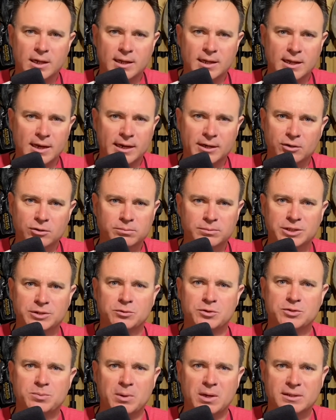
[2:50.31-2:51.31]
And I don't mean
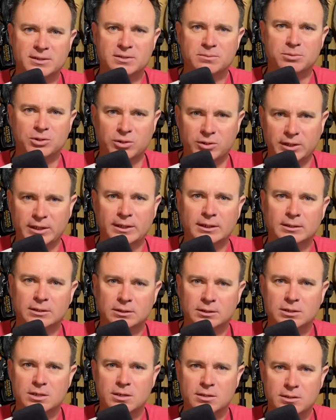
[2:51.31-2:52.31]
responsibility,
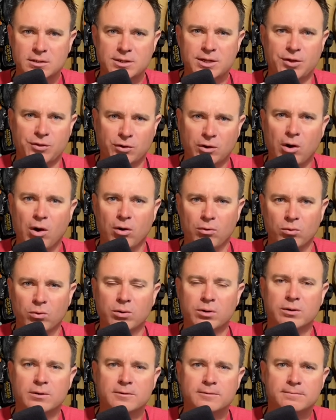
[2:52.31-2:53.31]
the other R
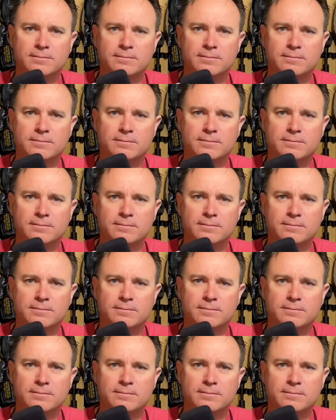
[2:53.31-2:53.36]
word.